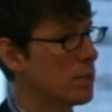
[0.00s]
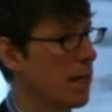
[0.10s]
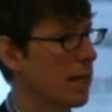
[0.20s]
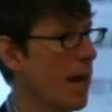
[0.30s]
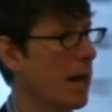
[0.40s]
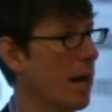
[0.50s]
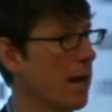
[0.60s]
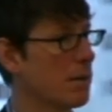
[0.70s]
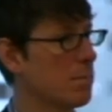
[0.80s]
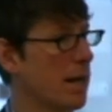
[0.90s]
take that
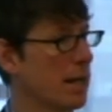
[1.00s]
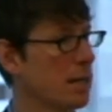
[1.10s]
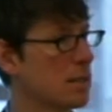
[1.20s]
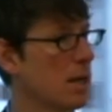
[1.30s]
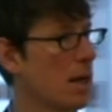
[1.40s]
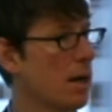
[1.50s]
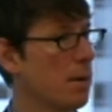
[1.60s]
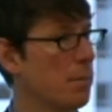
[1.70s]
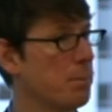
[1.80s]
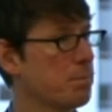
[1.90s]
and make it, um,